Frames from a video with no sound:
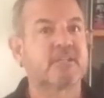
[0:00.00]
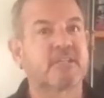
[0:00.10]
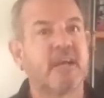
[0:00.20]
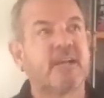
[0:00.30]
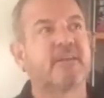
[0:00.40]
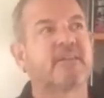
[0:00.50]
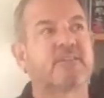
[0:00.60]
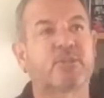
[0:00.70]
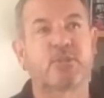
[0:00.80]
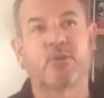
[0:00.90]
kind of
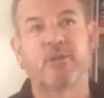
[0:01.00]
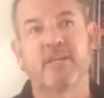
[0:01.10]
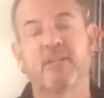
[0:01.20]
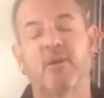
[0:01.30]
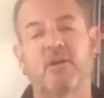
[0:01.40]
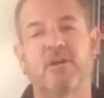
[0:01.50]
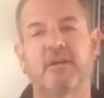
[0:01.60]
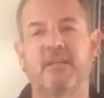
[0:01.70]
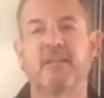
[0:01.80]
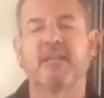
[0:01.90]
scurry along,
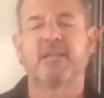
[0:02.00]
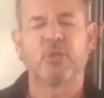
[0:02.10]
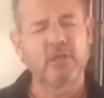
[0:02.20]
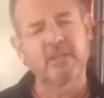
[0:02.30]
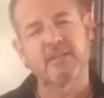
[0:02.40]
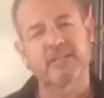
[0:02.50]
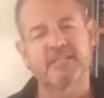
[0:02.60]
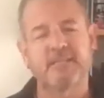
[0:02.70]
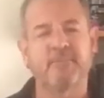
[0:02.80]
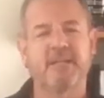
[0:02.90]
and you're a little
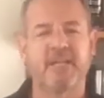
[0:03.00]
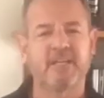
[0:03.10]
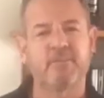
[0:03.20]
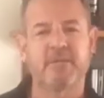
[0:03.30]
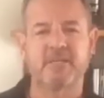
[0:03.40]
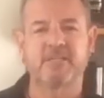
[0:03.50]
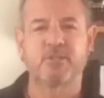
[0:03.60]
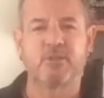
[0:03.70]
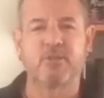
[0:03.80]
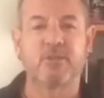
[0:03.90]
intimidated because, you
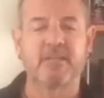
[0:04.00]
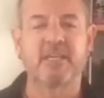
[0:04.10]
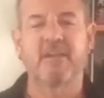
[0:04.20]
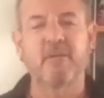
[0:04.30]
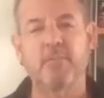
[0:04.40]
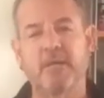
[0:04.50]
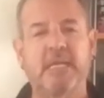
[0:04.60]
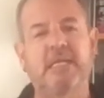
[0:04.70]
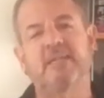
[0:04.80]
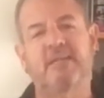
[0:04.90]
know, you think everybody
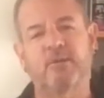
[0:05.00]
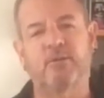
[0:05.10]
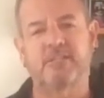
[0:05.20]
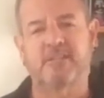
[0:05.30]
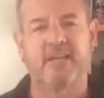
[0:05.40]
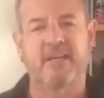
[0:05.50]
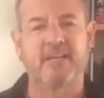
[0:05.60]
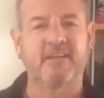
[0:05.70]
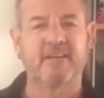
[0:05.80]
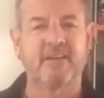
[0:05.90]
in there is like,
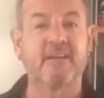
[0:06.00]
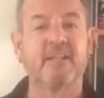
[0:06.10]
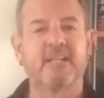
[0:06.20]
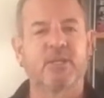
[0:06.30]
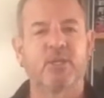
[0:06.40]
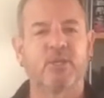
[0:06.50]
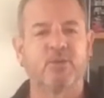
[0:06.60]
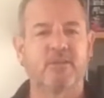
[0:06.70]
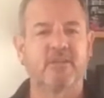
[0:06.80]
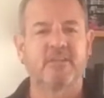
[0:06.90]
you know,
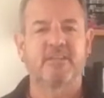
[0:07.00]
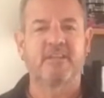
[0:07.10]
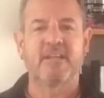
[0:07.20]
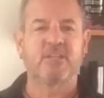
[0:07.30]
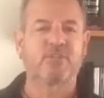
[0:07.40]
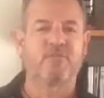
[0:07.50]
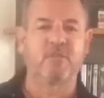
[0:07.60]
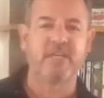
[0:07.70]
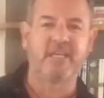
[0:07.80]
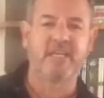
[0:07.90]
the next
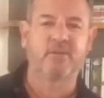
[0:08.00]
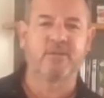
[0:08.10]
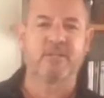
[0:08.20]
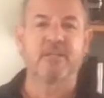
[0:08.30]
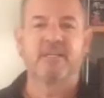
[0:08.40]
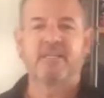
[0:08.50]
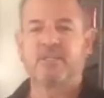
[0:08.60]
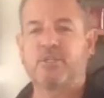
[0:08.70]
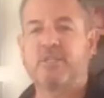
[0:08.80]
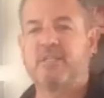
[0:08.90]
Flea or
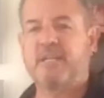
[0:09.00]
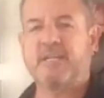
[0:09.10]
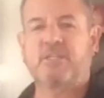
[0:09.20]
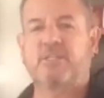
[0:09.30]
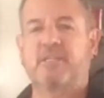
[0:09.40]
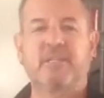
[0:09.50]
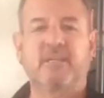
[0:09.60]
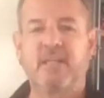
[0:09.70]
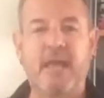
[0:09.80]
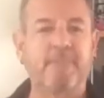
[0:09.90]
the next
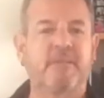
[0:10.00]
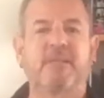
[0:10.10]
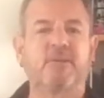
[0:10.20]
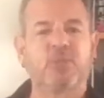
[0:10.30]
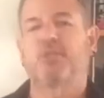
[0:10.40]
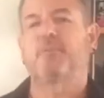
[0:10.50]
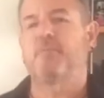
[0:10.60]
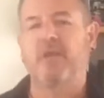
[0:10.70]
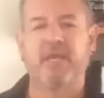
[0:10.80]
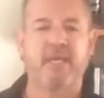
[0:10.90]
Clapton or Jimmy
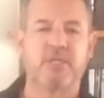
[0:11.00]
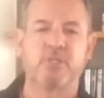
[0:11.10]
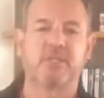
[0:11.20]
Page,